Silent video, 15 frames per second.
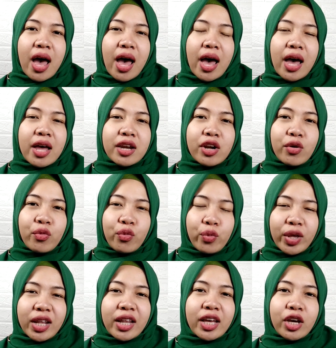and
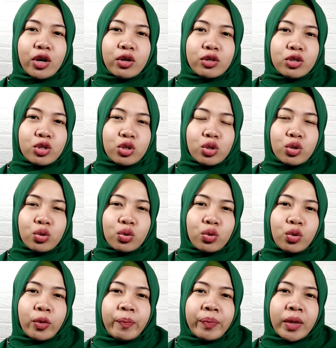really good
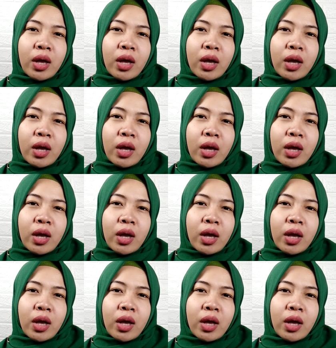to